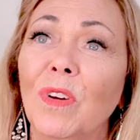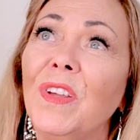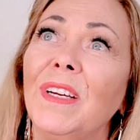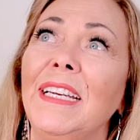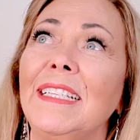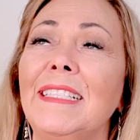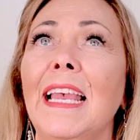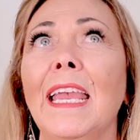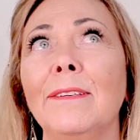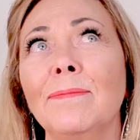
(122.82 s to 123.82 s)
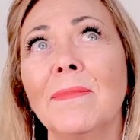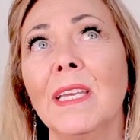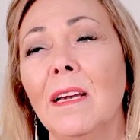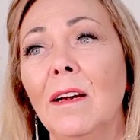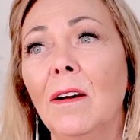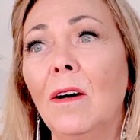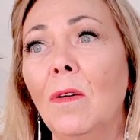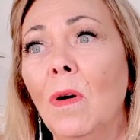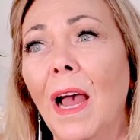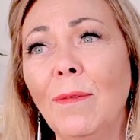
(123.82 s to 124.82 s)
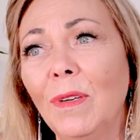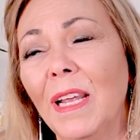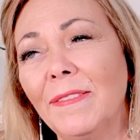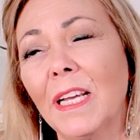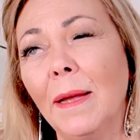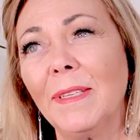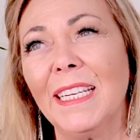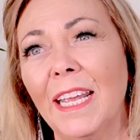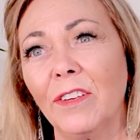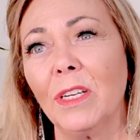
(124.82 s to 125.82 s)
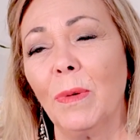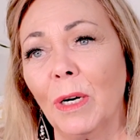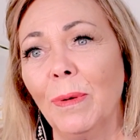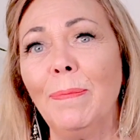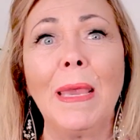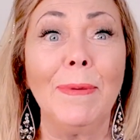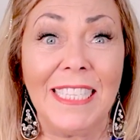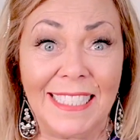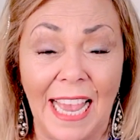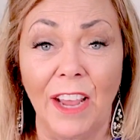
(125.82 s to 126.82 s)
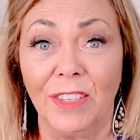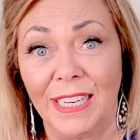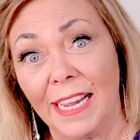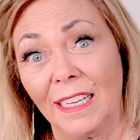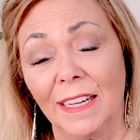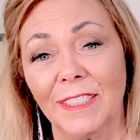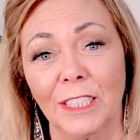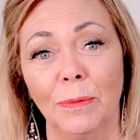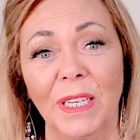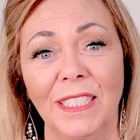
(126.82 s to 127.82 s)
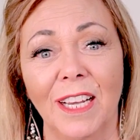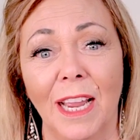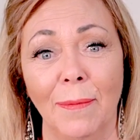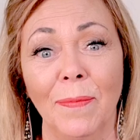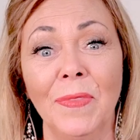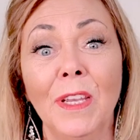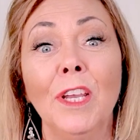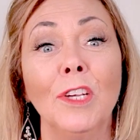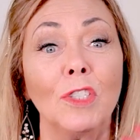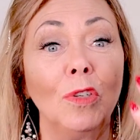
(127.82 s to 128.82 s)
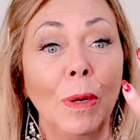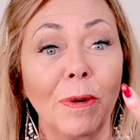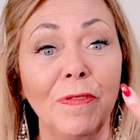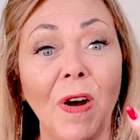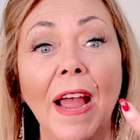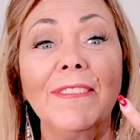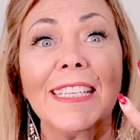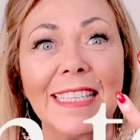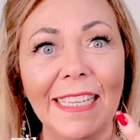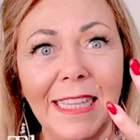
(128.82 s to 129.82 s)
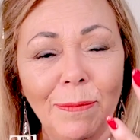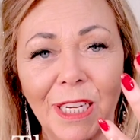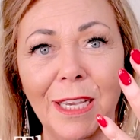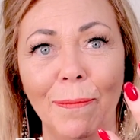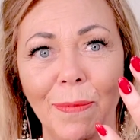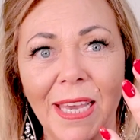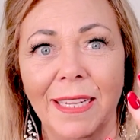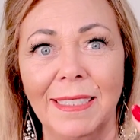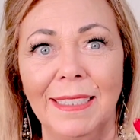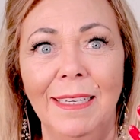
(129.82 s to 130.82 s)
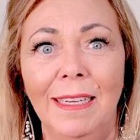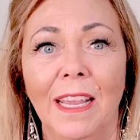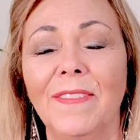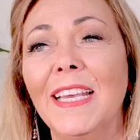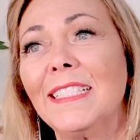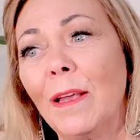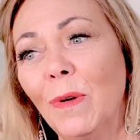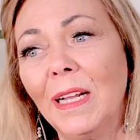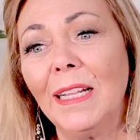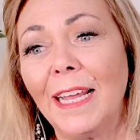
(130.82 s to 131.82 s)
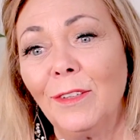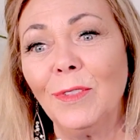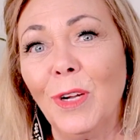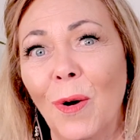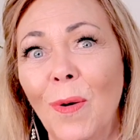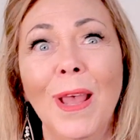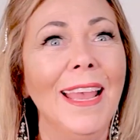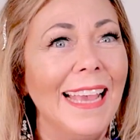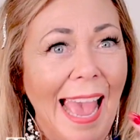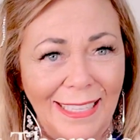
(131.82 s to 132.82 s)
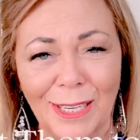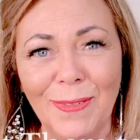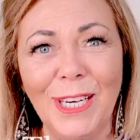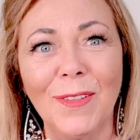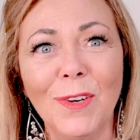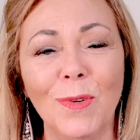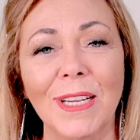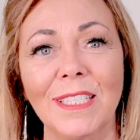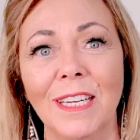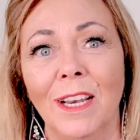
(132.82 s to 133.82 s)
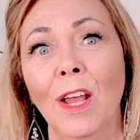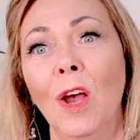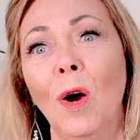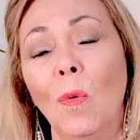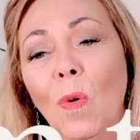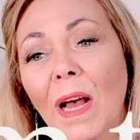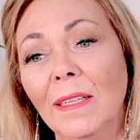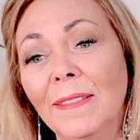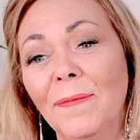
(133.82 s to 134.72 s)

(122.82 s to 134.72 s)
they're going to say, oh, I won't have time today or tomorrow, but maybe Saturday I'll have a little bit of time. So number 5 is get them to commit. If they say, well, I don't know, ask them another question. Well,